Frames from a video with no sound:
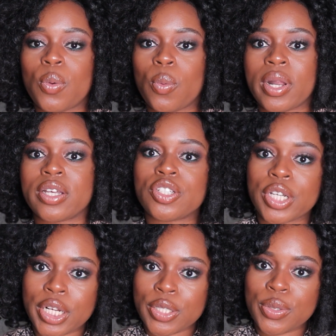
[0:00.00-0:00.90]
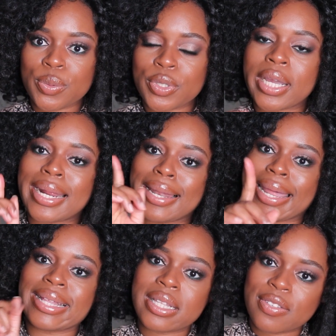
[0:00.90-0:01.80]
What else you're going to do? You're going to
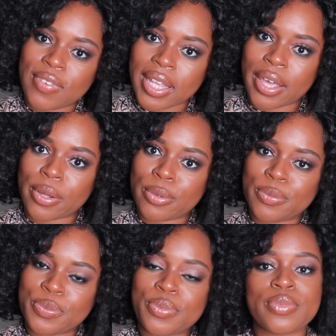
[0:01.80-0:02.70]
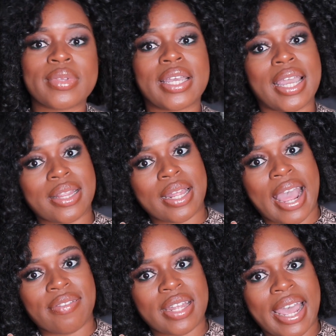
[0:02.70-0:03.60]
like this video, and then
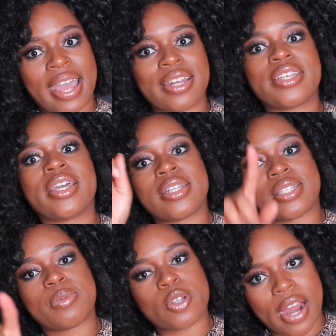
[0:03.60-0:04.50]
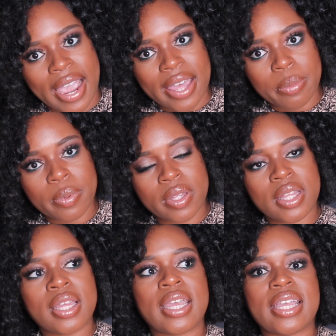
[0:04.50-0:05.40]
after that, you're going to subscribe,
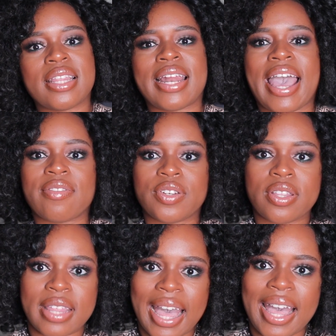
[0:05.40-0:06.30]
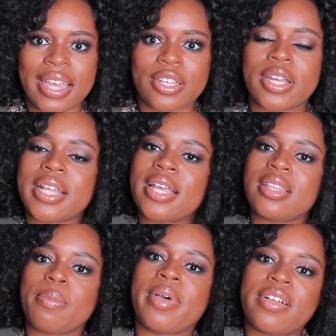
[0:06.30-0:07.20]
and then after that, you're going to hit
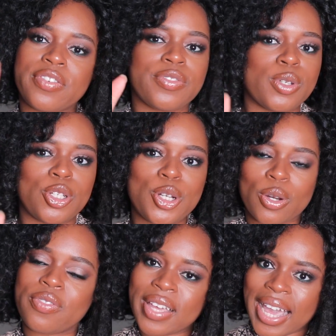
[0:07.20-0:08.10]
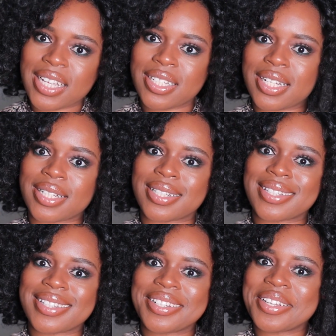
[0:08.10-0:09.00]
the bell for future notifications.
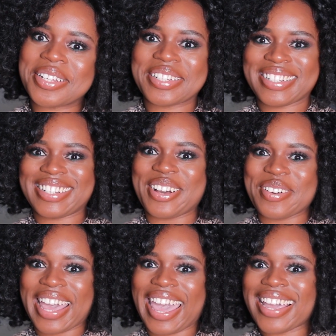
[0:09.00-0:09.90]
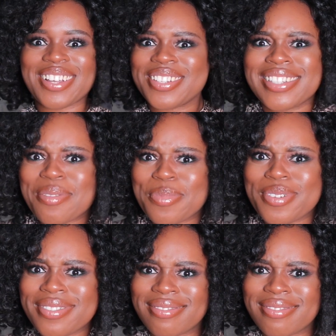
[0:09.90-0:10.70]
Okay? Simple.